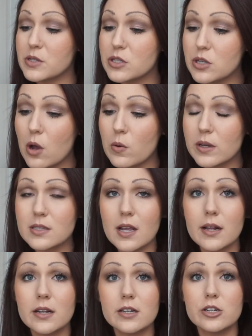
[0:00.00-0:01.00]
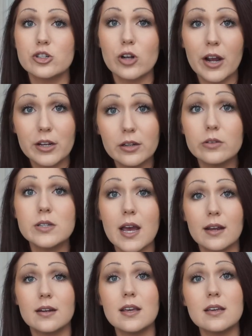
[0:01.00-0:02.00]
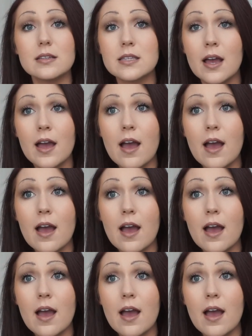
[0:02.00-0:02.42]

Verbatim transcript: so excited to try new techniques